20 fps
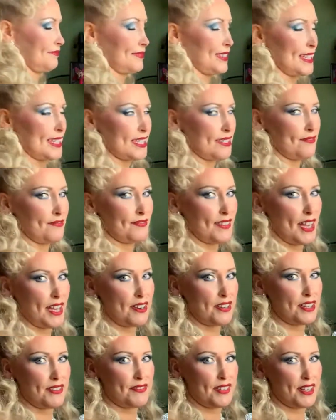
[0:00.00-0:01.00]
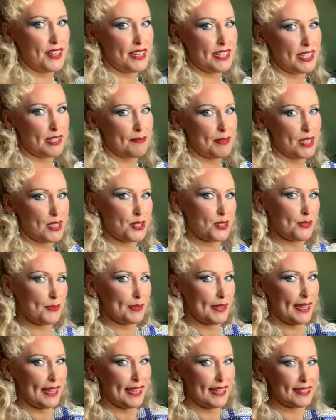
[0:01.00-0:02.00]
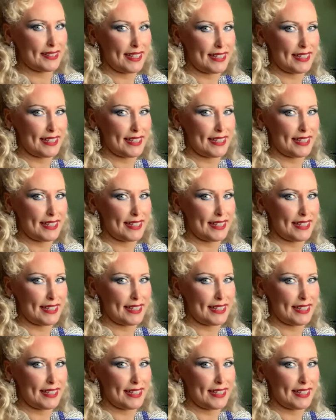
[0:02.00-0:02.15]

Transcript: is a very, very special pair,